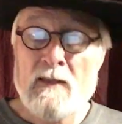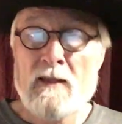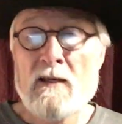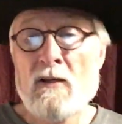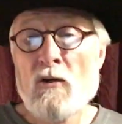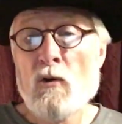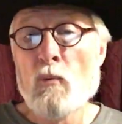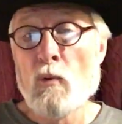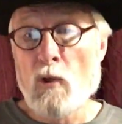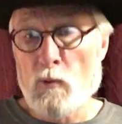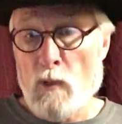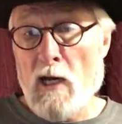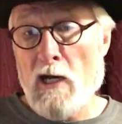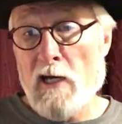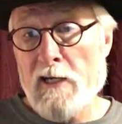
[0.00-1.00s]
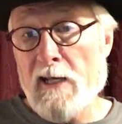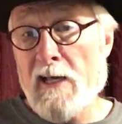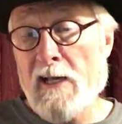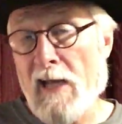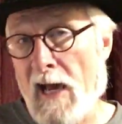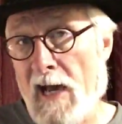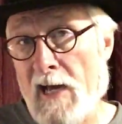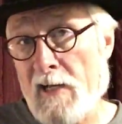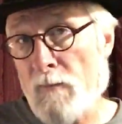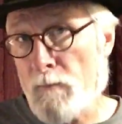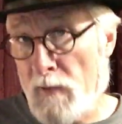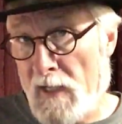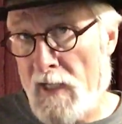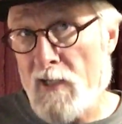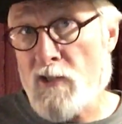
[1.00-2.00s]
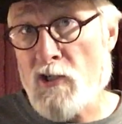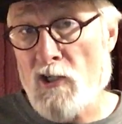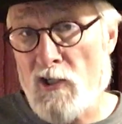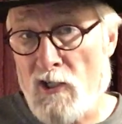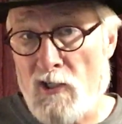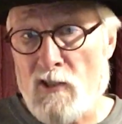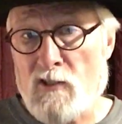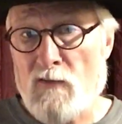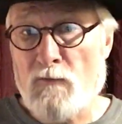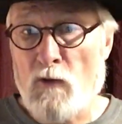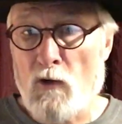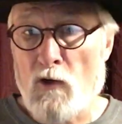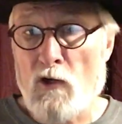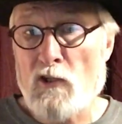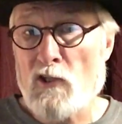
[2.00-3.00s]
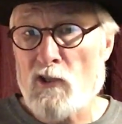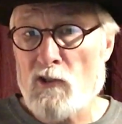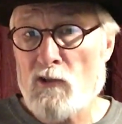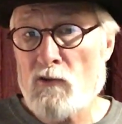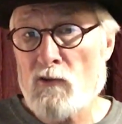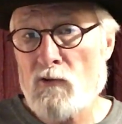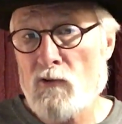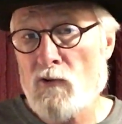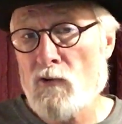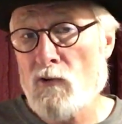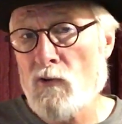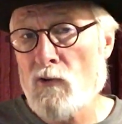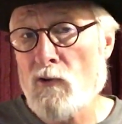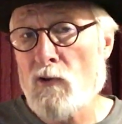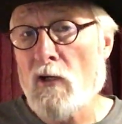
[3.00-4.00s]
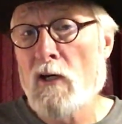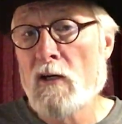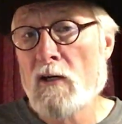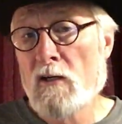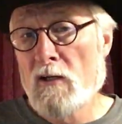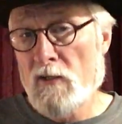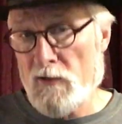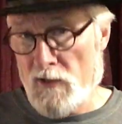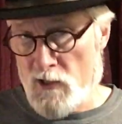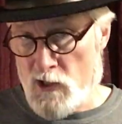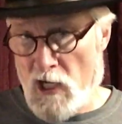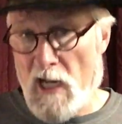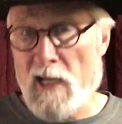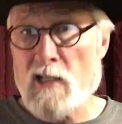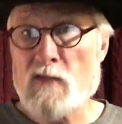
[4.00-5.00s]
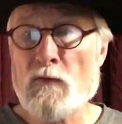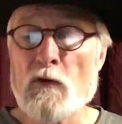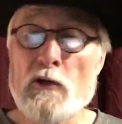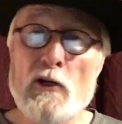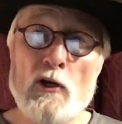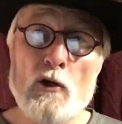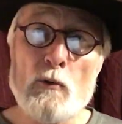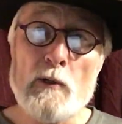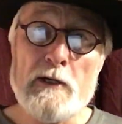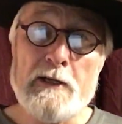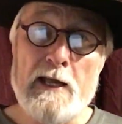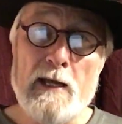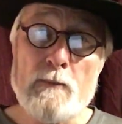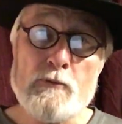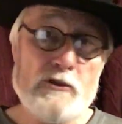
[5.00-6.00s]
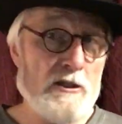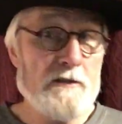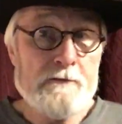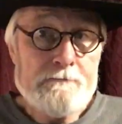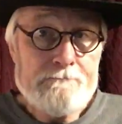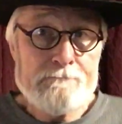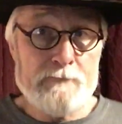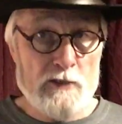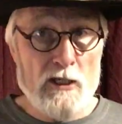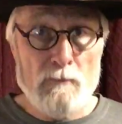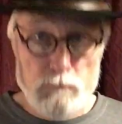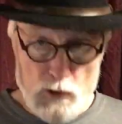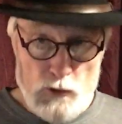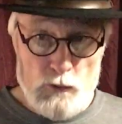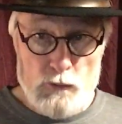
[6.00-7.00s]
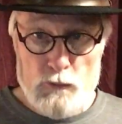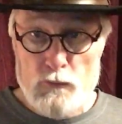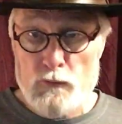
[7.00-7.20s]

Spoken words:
We're running out of patience for you. Chance for your redemption, you blew.